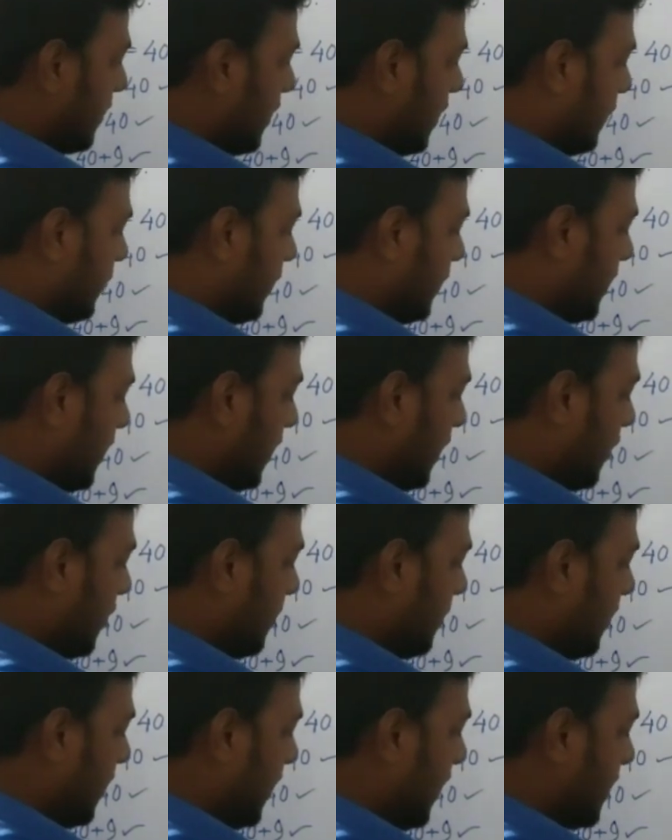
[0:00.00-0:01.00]
if we take
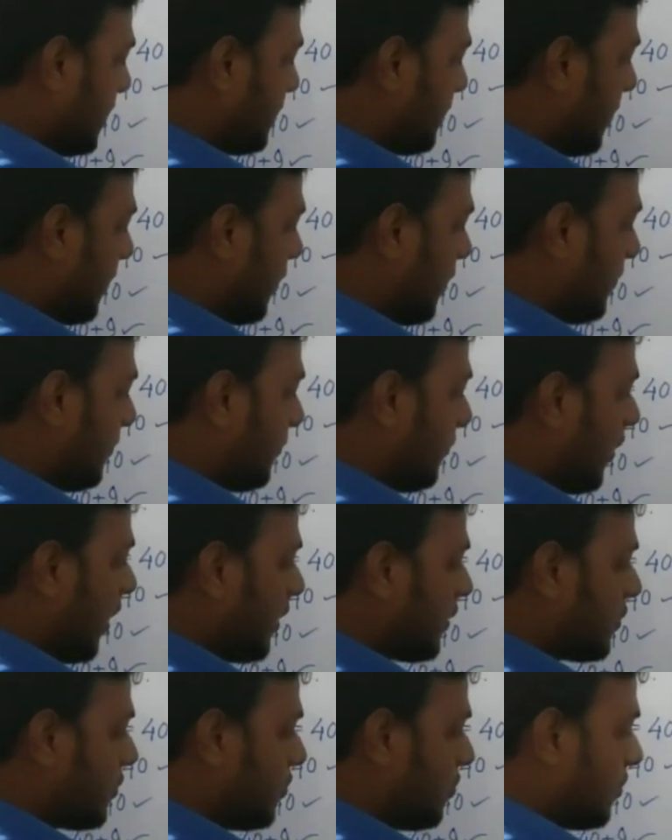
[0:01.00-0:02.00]
common x from
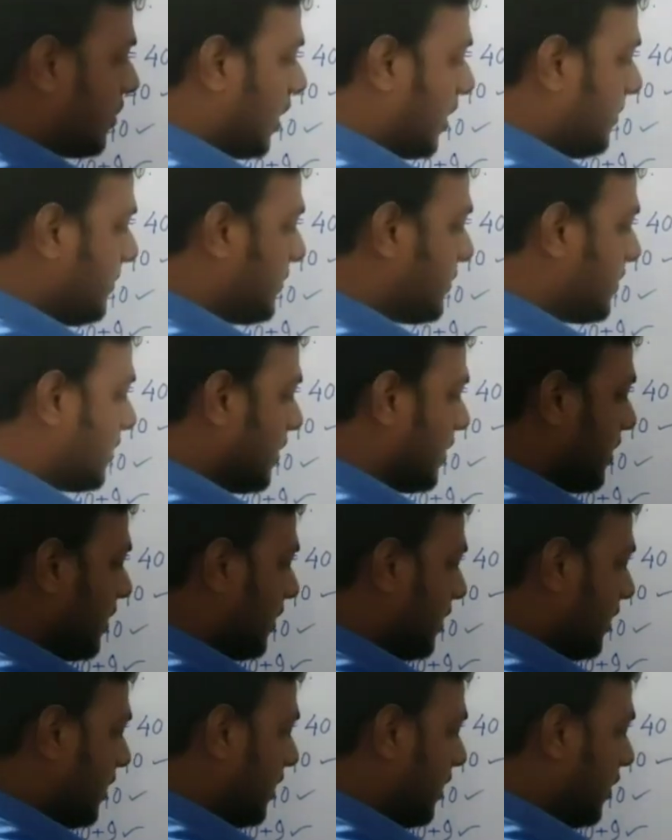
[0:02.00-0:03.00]
first two terms,
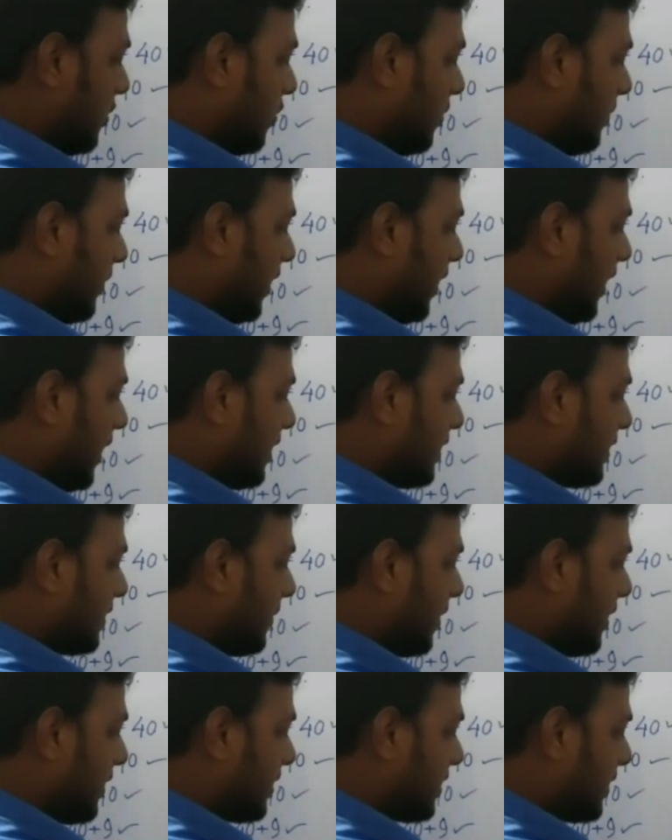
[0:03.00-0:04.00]
then it will be x
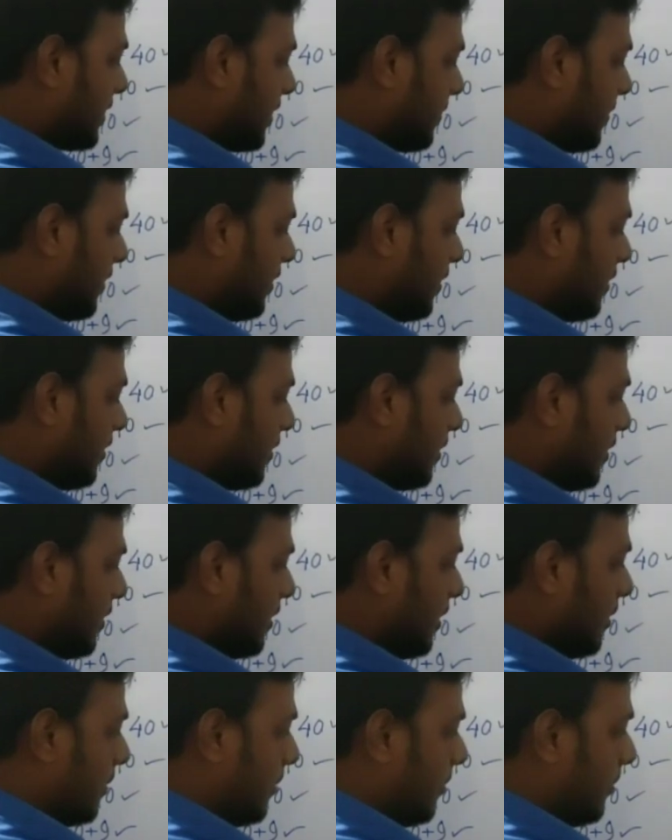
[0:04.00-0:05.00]
minus 7,
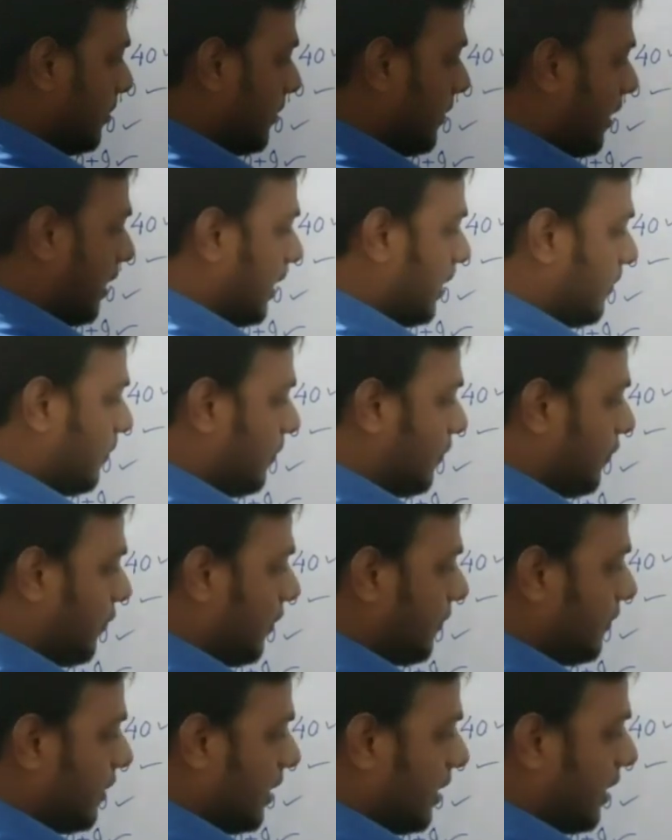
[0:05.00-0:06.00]
and
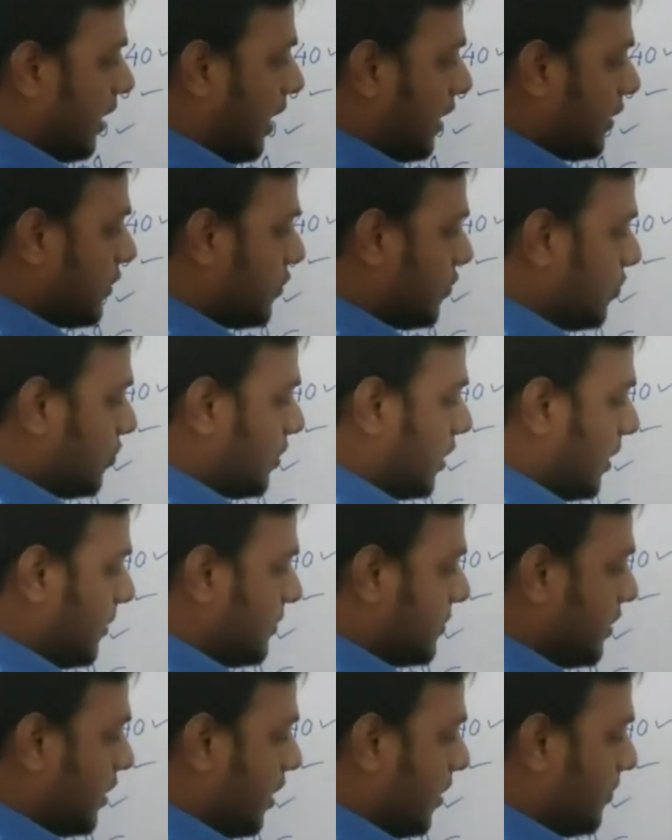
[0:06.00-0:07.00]
from the last two
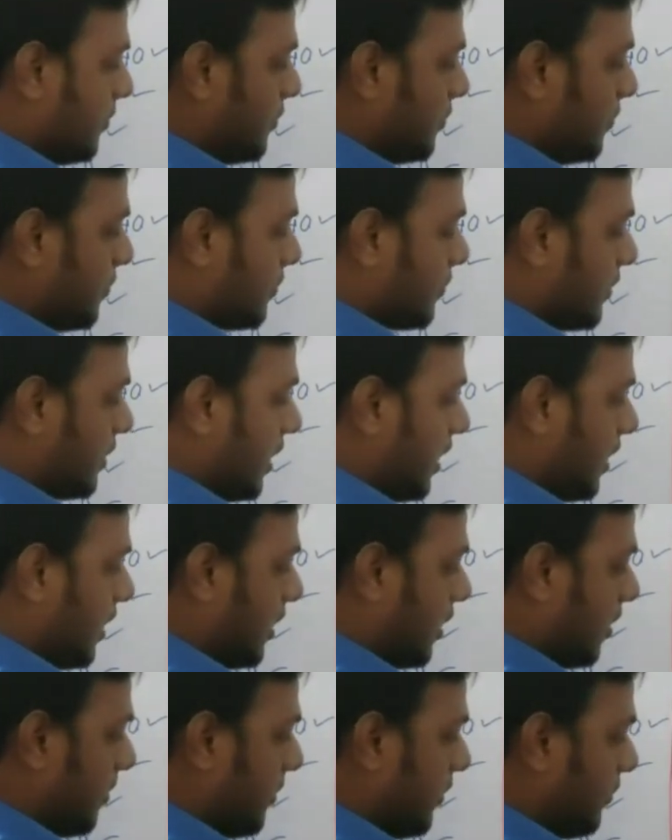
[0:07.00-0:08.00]
terms we have to take
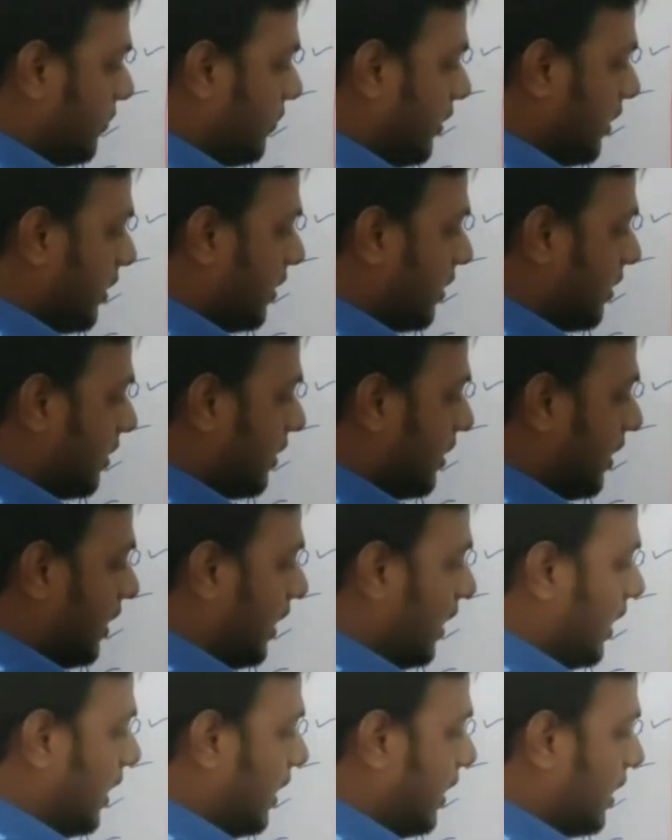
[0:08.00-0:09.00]
common 3, then
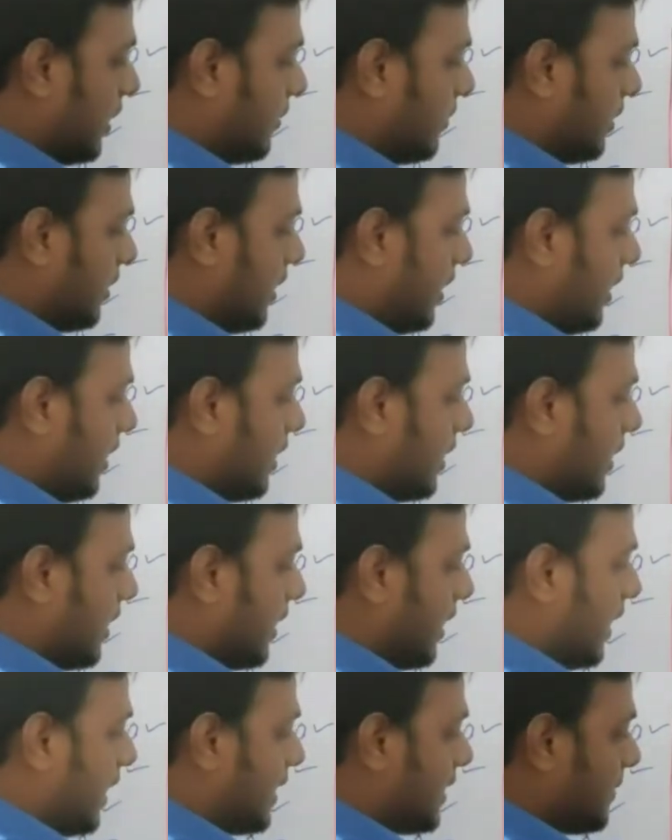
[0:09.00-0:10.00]
again you will get
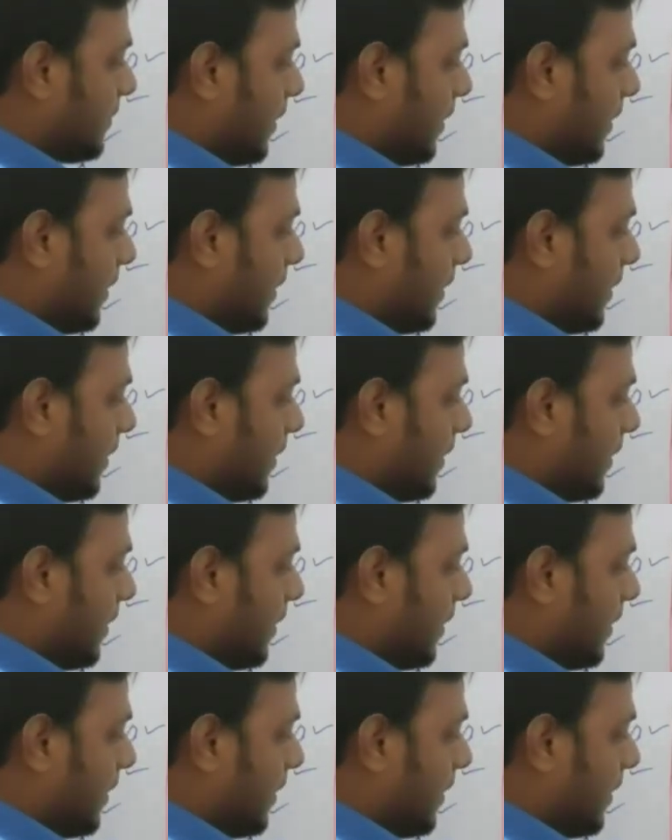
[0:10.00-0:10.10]
x